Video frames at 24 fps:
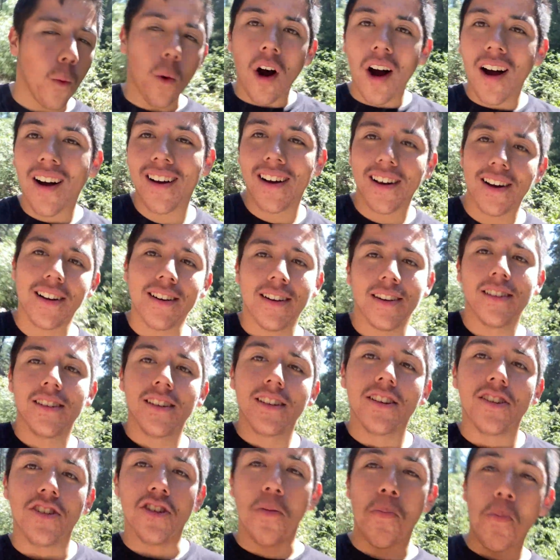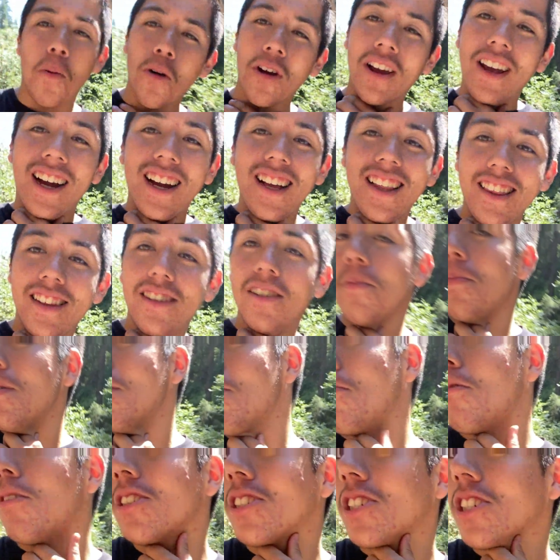walk. Your boy got a little bit
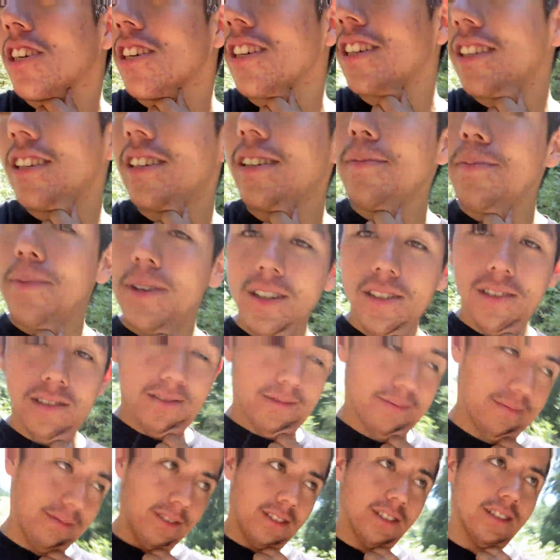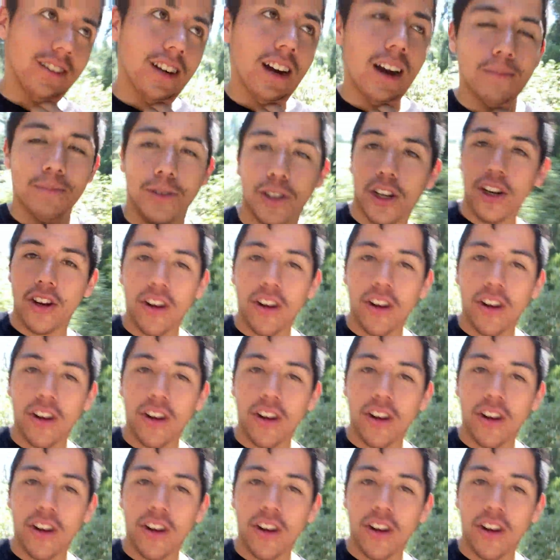more chunkier, but I'm sure